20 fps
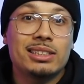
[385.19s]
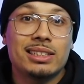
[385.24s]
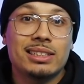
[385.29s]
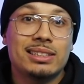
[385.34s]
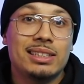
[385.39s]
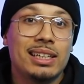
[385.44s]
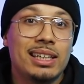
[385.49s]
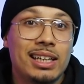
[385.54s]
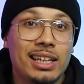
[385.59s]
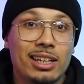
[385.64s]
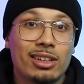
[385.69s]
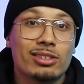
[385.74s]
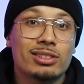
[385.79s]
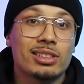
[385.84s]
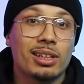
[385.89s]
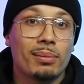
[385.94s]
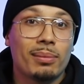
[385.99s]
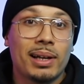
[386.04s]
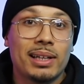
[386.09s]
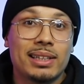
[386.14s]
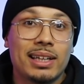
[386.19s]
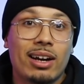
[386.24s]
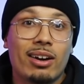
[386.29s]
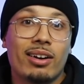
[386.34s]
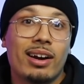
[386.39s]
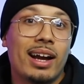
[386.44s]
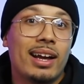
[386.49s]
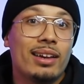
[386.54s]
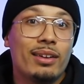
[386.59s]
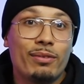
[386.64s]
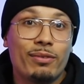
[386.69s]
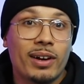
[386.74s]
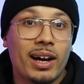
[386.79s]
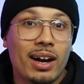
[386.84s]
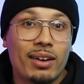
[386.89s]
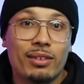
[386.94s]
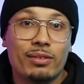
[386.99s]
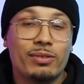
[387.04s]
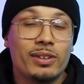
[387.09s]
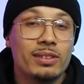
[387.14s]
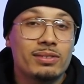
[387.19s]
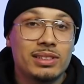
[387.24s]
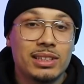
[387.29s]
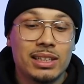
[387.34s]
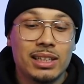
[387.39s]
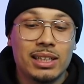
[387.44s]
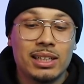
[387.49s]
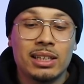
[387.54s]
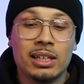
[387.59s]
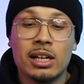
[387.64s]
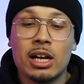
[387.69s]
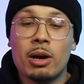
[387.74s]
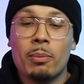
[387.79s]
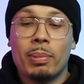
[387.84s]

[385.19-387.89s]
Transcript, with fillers: to 10 or something like that, or 85 to 15,